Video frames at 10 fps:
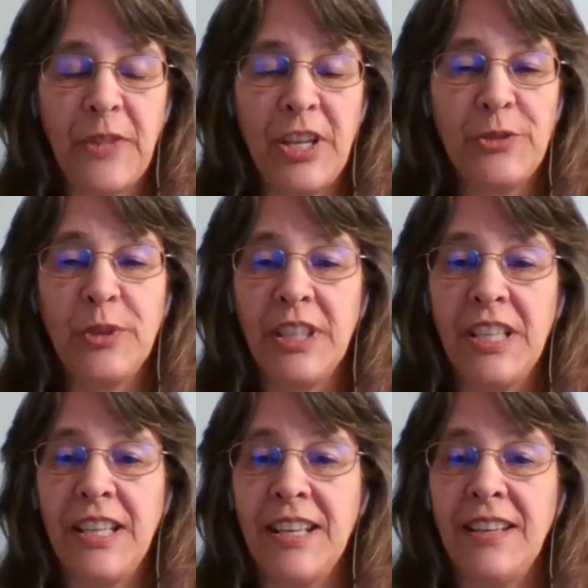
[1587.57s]
I just
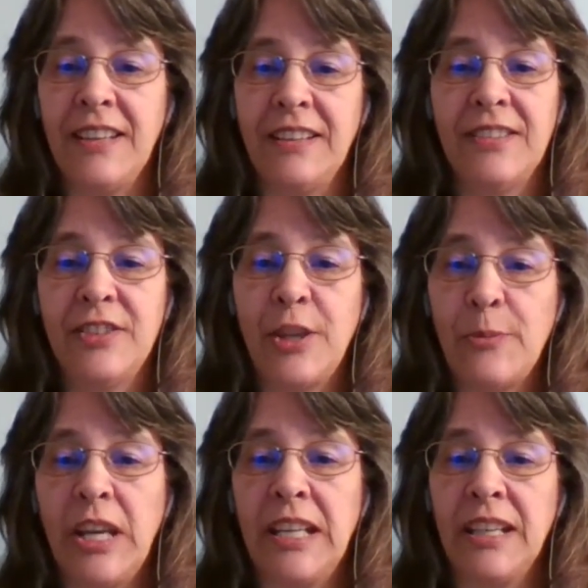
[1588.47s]
really needed
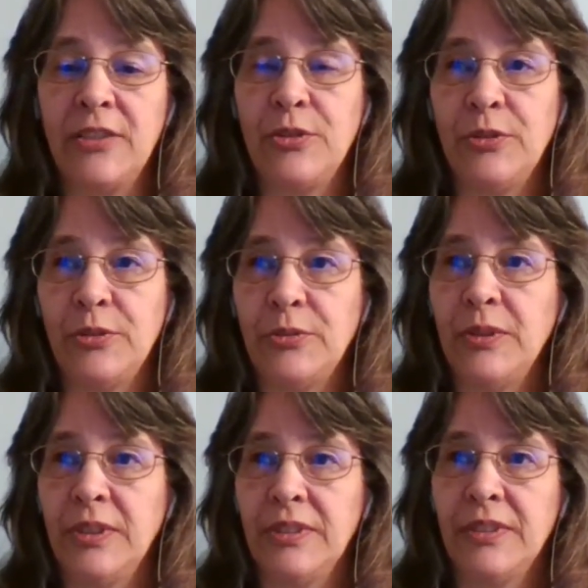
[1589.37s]
somebody to